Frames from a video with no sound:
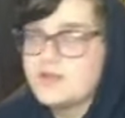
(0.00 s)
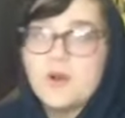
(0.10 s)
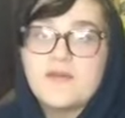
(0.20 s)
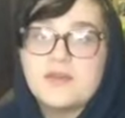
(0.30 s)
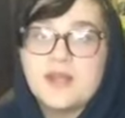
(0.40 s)

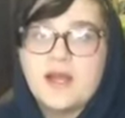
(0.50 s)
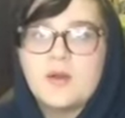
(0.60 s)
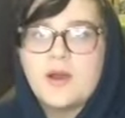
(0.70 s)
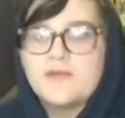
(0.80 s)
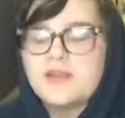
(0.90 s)
Don't have an, I
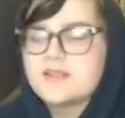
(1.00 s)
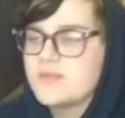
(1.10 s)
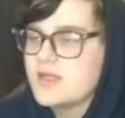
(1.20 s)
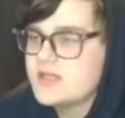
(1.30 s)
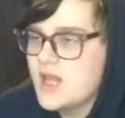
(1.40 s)
don't have an
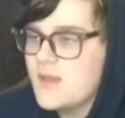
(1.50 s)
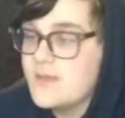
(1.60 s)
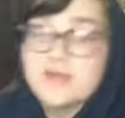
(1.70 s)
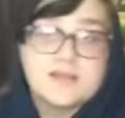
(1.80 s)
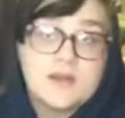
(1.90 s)
estimate date
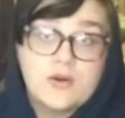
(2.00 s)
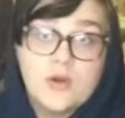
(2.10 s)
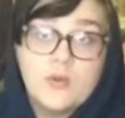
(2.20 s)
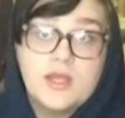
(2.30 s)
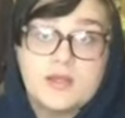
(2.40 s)
because I don't
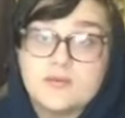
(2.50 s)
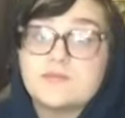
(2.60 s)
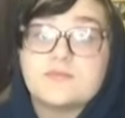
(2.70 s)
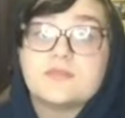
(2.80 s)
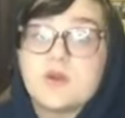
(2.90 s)
know when,
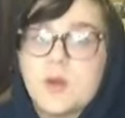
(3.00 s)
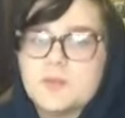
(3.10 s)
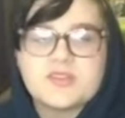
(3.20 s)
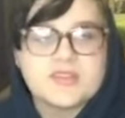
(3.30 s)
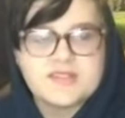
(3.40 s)
so
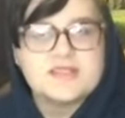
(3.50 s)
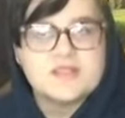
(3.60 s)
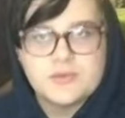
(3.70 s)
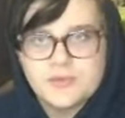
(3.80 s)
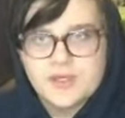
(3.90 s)
I'm just gonna say